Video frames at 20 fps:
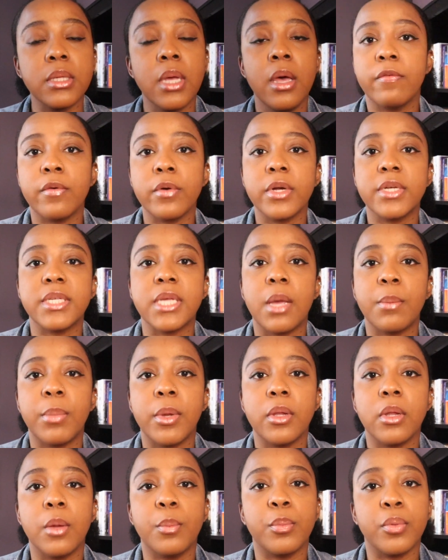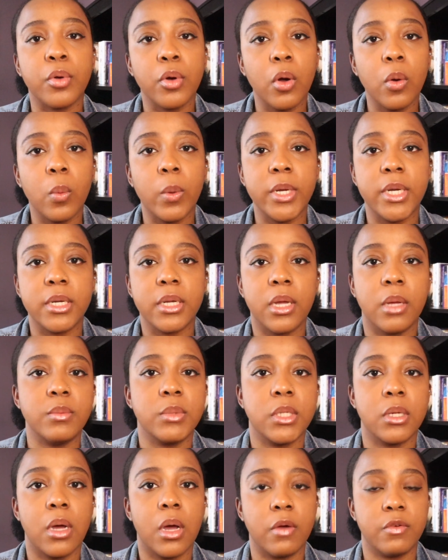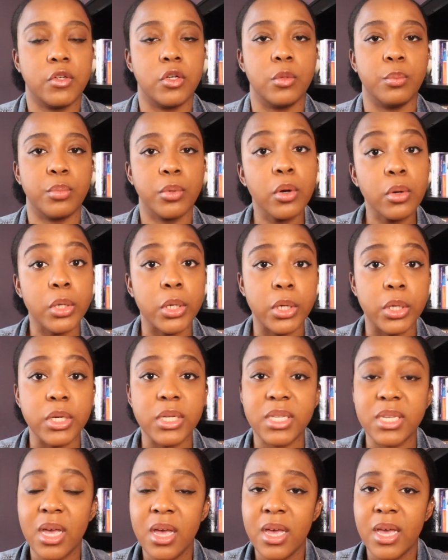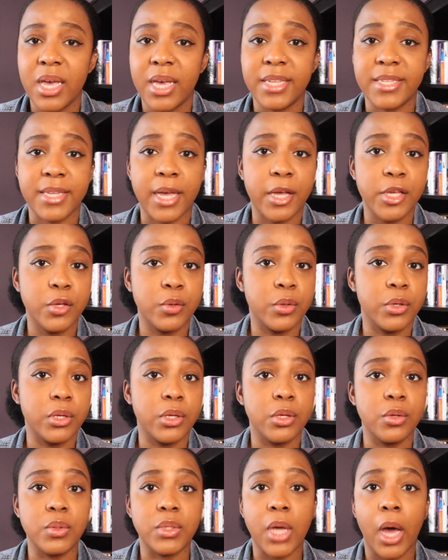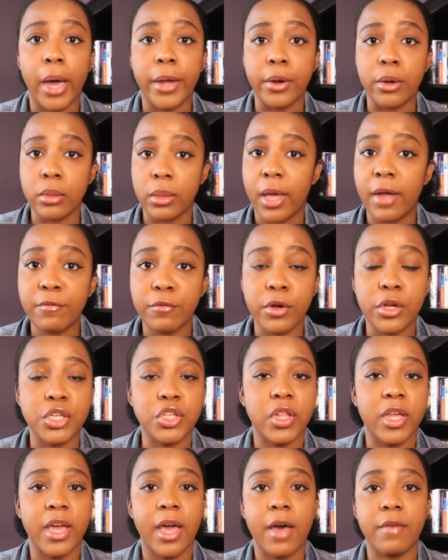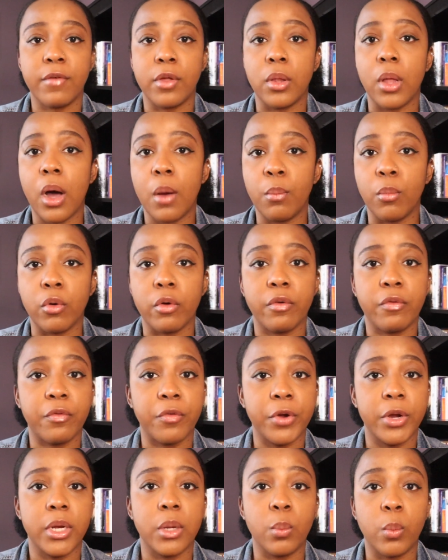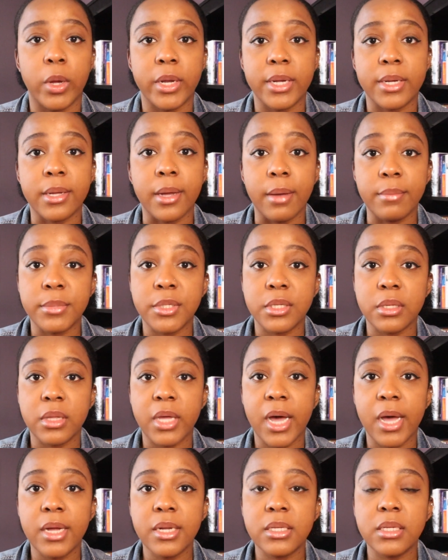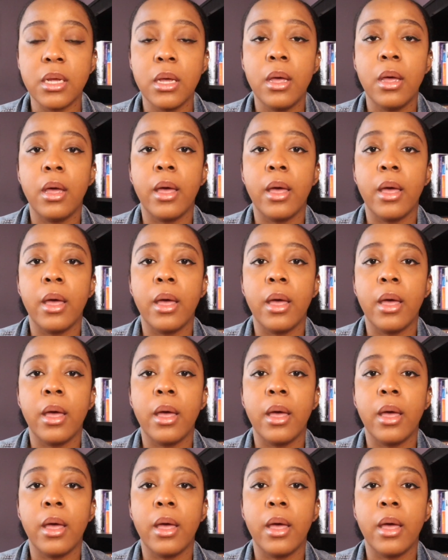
For example, a pro when it comes to offshore brokers is that you can use higher leverage. They have a lot more freedom when it comes to that.